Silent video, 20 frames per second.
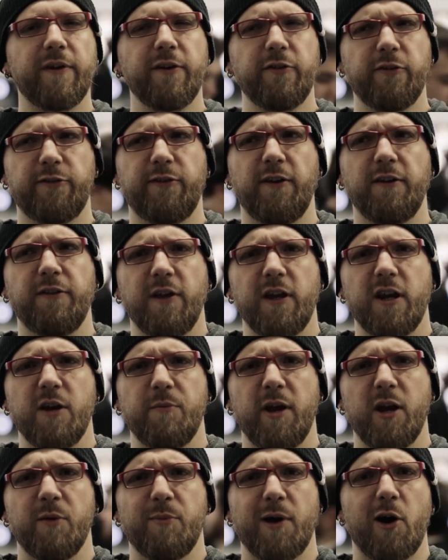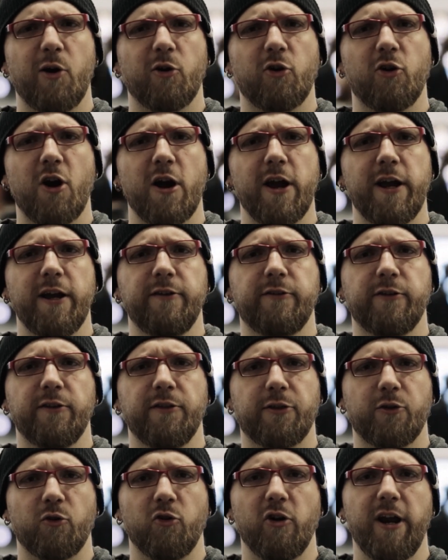of interesting thing to me about
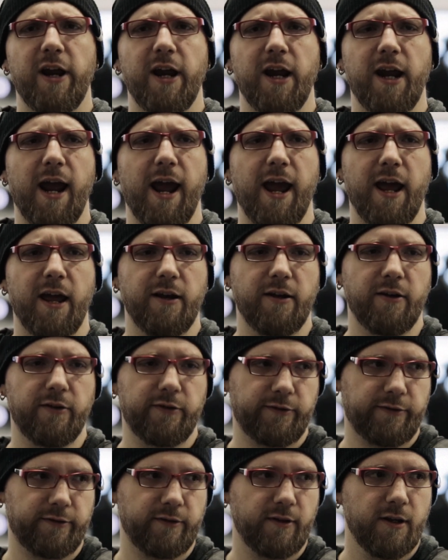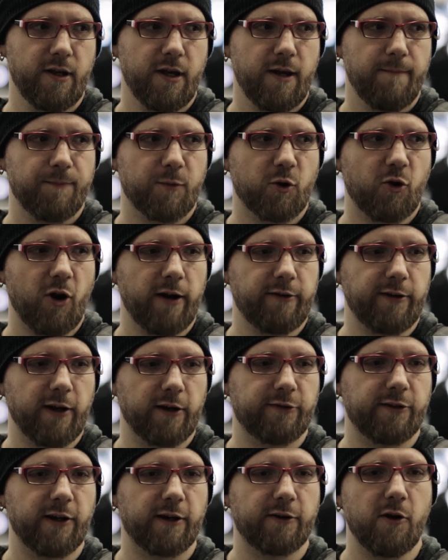CryEngine 3 and
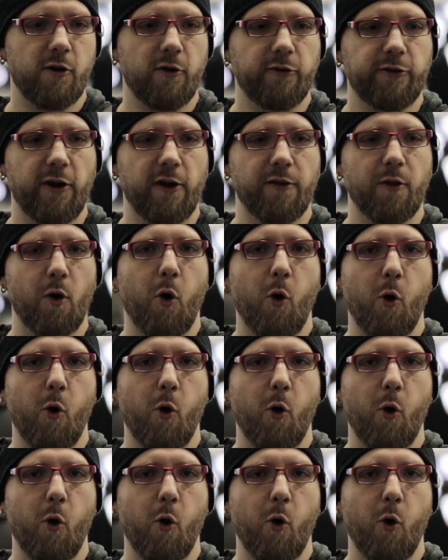Crytek's technology on the